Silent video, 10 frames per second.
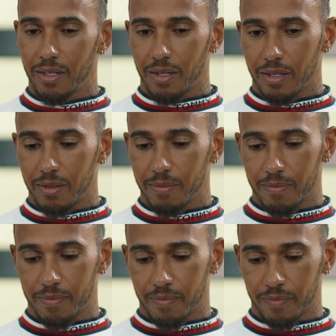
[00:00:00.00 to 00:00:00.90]

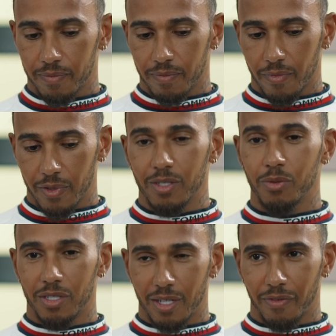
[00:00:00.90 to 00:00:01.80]
Because he
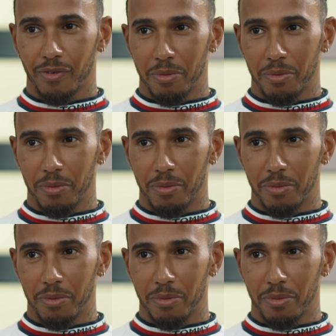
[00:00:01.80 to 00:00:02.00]
was a tough